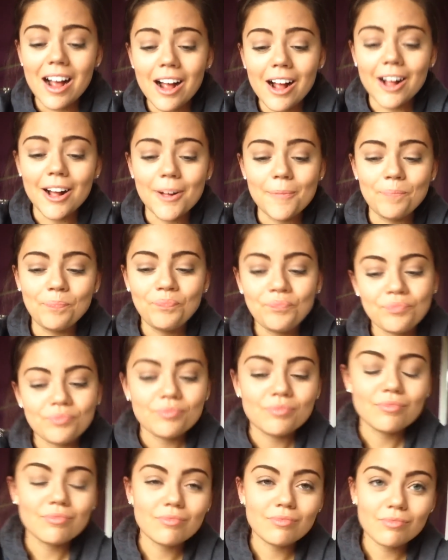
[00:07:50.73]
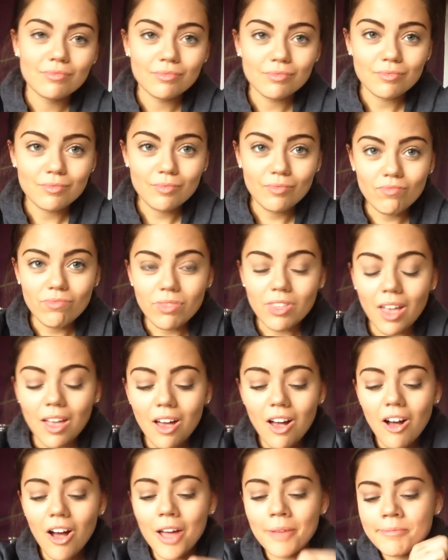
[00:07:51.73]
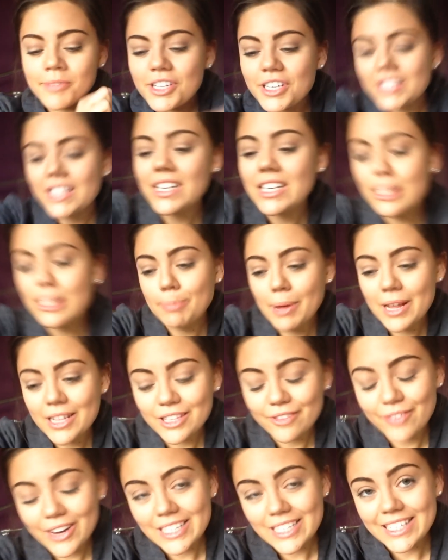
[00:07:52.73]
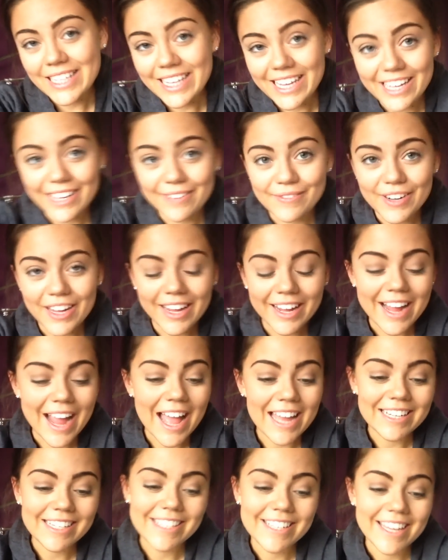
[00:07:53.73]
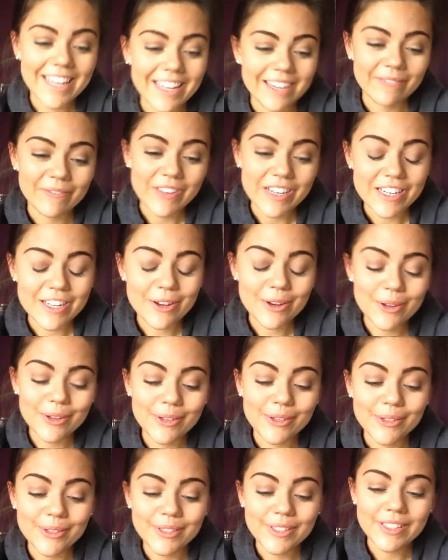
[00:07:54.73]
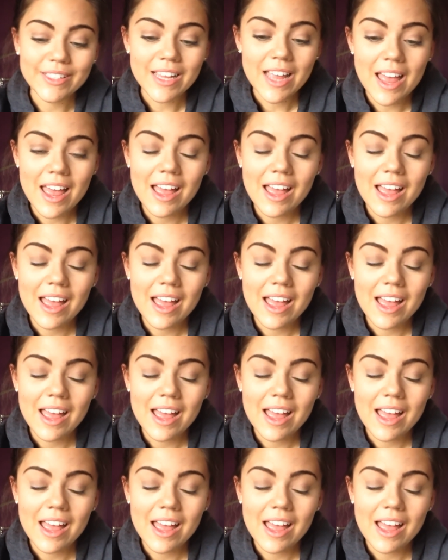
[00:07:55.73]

I'm just going to spend the rest of the evening editing videos,